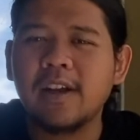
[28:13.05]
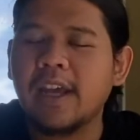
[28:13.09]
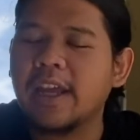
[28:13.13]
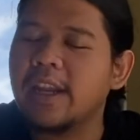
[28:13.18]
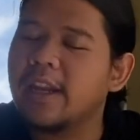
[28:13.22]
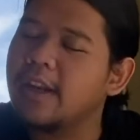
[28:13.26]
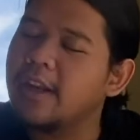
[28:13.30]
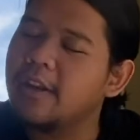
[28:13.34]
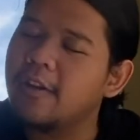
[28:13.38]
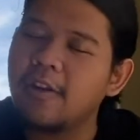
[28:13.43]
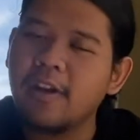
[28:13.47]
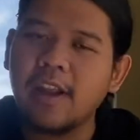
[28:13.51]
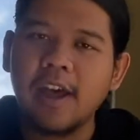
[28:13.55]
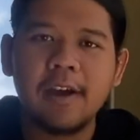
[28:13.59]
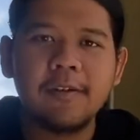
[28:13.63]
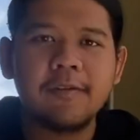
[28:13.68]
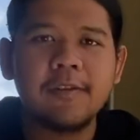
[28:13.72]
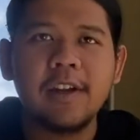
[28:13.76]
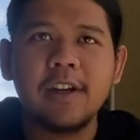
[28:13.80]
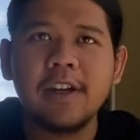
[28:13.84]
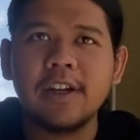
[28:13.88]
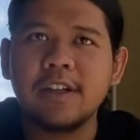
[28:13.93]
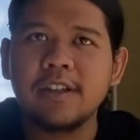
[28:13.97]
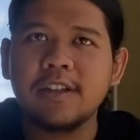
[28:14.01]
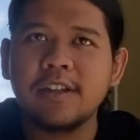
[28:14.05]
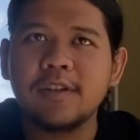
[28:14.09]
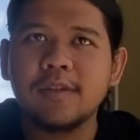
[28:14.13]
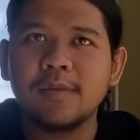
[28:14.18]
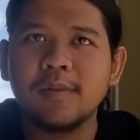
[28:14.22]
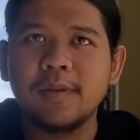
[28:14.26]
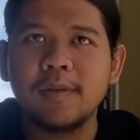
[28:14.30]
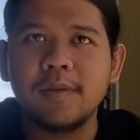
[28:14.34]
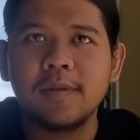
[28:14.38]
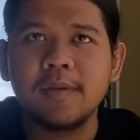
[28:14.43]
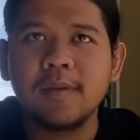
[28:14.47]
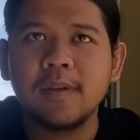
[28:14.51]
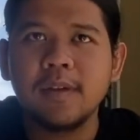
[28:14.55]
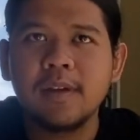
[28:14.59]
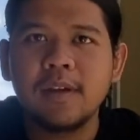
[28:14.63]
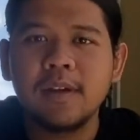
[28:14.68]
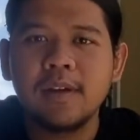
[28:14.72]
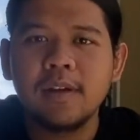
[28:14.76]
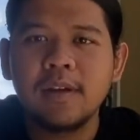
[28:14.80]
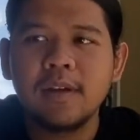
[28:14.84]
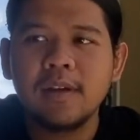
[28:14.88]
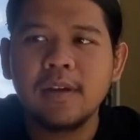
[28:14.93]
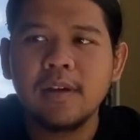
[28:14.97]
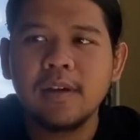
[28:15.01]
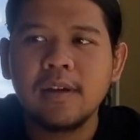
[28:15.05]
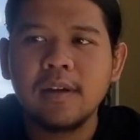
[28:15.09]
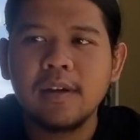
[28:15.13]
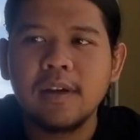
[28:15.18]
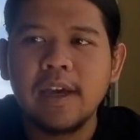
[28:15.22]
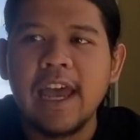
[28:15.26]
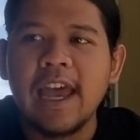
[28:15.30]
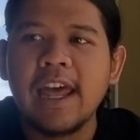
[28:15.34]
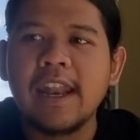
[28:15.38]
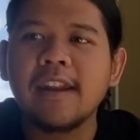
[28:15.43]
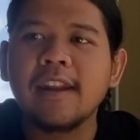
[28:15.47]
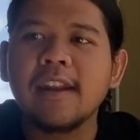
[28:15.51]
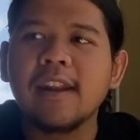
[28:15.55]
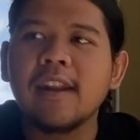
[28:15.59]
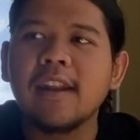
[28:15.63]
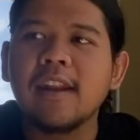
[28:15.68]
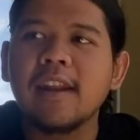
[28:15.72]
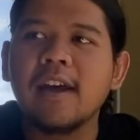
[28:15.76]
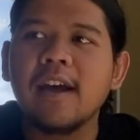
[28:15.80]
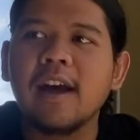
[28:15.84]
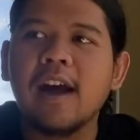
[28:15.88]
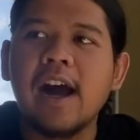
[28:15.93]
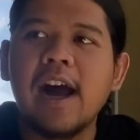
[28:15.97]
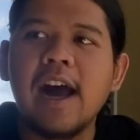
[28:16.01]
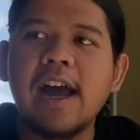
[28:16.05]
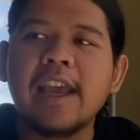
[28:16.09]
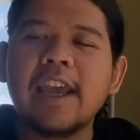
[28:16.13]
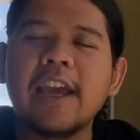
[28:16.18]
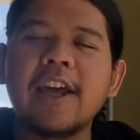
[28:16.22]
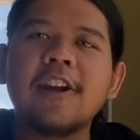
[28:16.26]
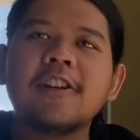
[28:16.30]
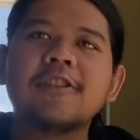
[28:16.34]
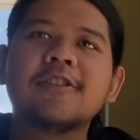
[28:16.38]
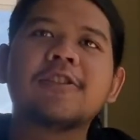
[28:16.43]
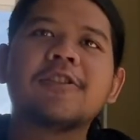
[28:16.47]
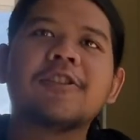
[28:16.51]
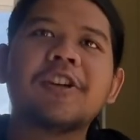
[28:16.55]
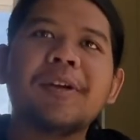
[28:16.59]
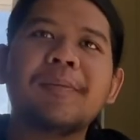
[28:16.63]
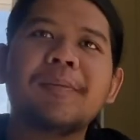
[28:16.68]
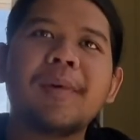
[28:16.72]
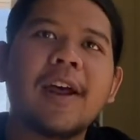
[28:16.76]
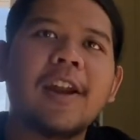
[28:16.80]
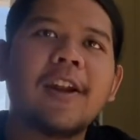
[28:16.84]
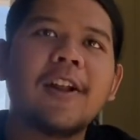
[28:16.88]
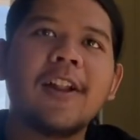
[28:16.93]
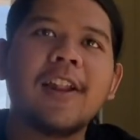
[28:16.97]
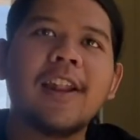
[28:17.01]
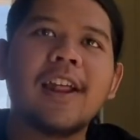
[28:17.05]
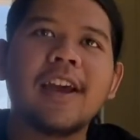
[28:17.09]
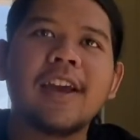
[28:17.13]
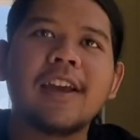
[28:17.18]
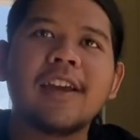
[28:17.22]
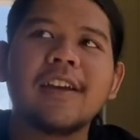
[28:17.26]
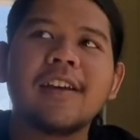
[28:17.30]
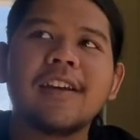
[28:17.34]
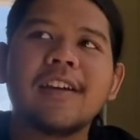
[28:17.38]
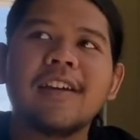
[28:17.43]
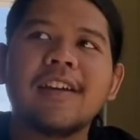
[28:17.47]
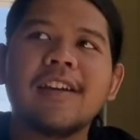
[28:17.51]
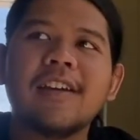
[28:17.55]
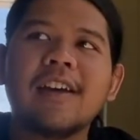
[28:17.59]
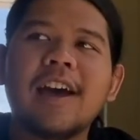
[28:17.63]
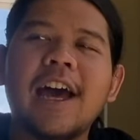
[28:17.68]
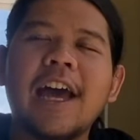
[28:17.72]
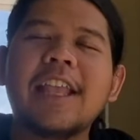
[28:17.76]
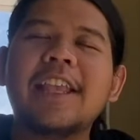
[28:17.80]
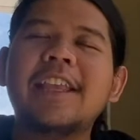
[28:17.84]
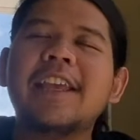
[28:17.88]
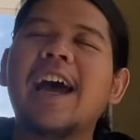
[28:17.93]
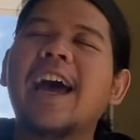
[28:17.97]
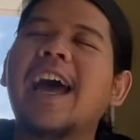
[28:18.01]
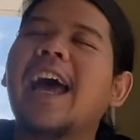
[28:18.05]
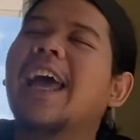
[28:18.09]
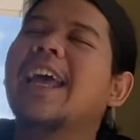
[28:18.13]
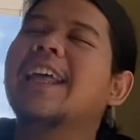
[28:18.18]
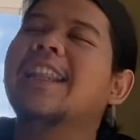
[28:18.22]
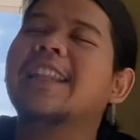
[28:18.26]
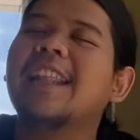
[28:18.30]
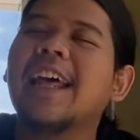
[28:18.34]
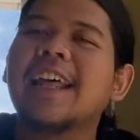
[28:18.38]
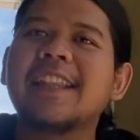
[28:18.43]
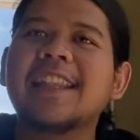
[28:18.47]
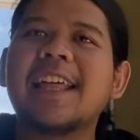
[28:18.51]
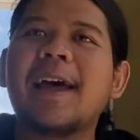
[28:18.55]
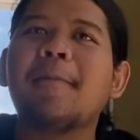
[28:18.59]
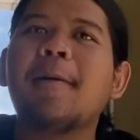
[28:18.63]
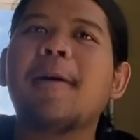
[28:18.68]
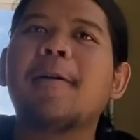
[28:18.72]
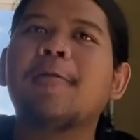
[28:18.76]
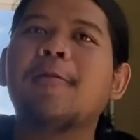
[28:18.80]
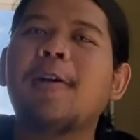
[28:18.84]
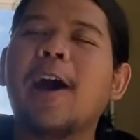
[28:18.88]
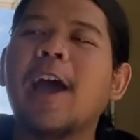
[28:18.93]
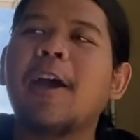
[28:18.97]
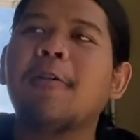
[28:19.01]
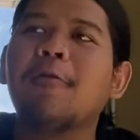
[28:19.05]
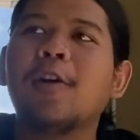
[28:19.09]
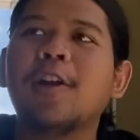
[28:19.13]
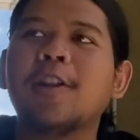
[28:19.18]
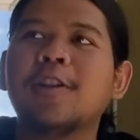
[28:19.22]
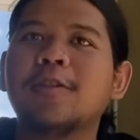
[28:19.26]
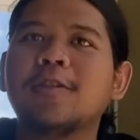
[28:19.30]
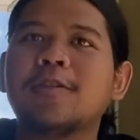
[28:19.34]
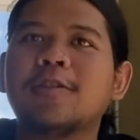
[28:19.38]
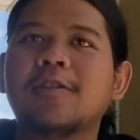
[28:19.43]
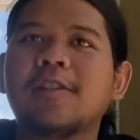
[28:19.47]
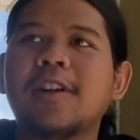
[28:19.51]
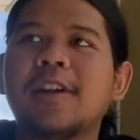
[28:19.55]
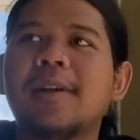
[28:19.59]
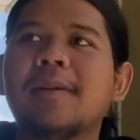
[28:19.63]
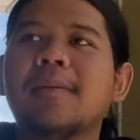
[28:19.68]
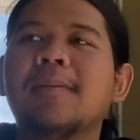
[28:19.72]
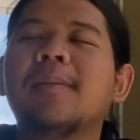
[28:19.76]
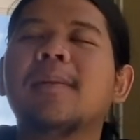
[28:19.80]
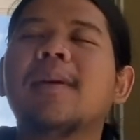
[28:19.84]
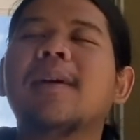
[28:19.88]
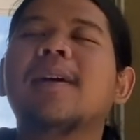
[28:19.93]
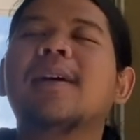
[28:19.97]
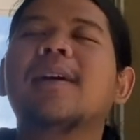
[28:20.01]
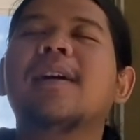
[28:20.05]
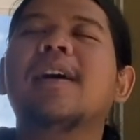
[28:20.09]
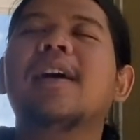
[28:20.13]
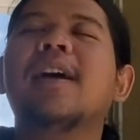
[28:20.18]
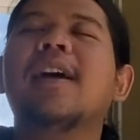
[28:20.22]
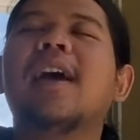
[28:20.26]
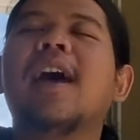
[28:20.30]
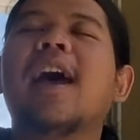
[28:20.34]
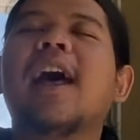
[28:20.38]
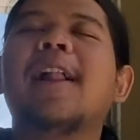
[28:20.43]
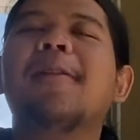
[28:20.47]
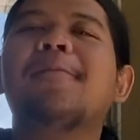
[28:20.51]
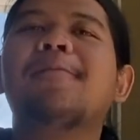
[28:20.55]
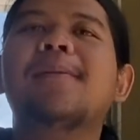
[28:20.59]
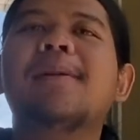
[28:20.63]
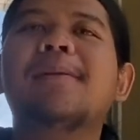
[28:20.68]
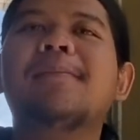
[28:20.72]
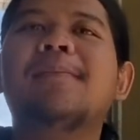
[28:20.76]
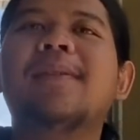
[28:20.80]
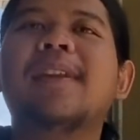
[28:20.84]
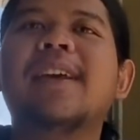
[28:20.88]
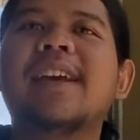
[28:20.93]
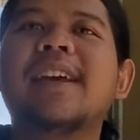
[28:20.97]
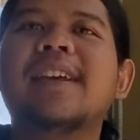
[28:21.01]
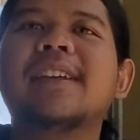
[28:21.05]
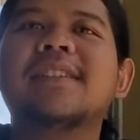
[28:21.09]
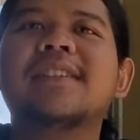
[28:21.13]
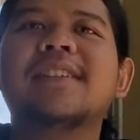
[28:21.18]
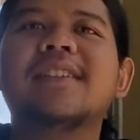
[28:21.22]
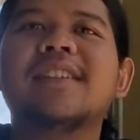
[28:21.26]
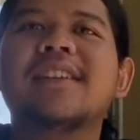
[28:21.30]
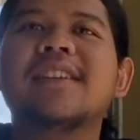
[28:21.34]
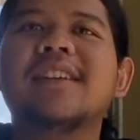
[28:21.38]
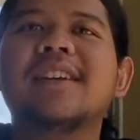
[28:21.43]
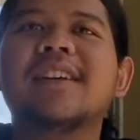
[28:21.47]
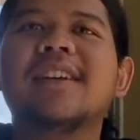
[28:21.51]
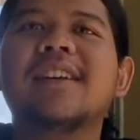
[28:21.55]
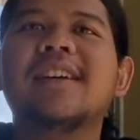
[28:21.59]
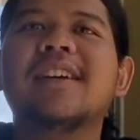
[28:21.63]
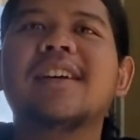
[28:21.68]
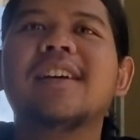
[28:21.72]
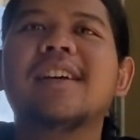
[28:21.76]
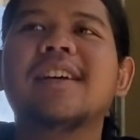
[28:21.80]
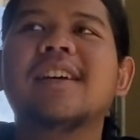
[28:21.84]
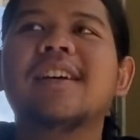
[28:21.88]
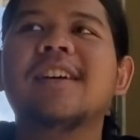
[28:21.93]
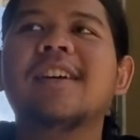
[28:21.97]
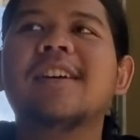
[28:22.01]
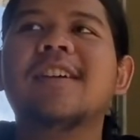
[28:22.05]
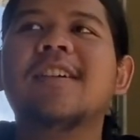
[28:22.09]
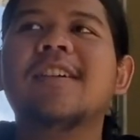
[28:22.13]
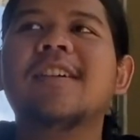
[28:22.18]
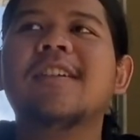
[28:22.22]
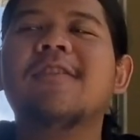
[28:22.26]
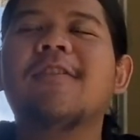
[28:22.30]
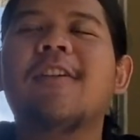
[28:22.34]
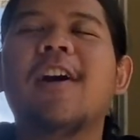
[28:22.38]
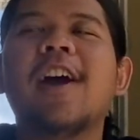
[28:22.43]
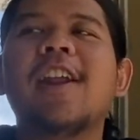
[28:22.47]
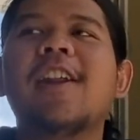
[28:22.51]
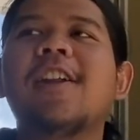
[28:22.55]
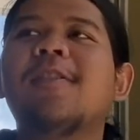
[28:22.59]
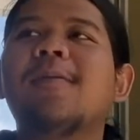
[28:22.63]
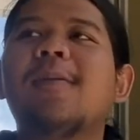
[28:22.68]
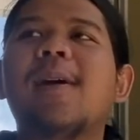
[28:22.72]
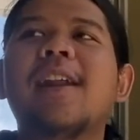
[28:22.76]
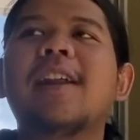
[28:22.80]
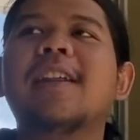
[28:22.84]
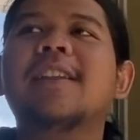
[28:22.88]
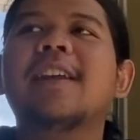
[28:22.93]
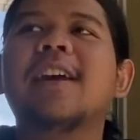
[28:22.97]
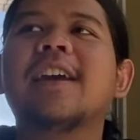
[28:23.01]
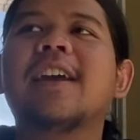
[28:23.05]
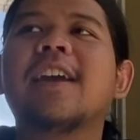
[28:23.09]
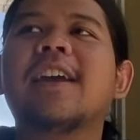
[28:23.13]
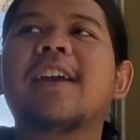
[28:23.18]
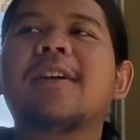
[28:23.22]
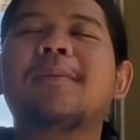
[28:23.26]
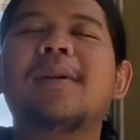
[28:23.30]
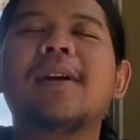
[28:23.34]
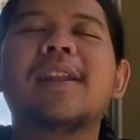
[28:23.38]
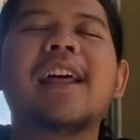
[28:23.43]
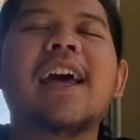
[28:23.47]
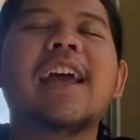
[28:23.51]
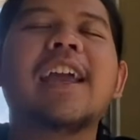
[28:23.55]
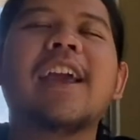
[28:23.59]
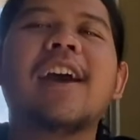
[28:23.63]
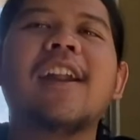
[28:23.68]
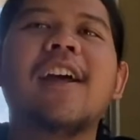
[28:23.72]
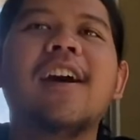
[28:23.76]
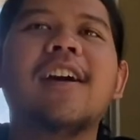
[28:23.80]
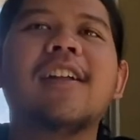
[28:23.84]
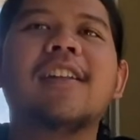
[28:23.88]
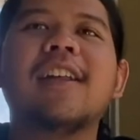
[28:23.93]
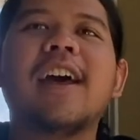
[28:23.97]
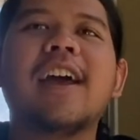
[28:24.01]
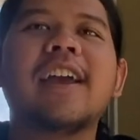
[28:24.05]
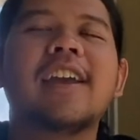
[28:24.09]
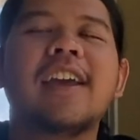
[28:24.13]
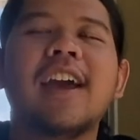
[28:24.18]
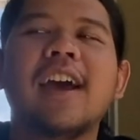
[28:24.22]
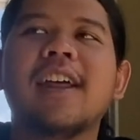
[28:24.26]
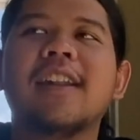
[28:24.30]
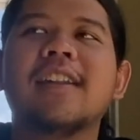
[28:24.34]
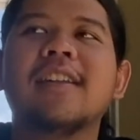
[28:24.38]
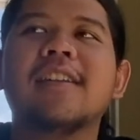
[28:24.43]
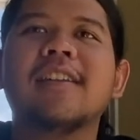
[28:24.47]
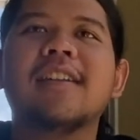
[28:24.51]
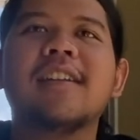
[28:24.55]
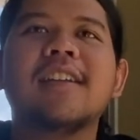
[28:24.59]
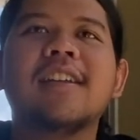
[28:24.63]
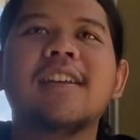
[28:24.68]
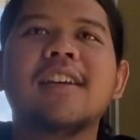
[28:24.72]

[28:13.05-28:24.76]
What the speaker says: I don't have the energy to move, and I cannot scream at all. Like that time I want to scream, help me please. Why nobody taking? But I cannot. I can.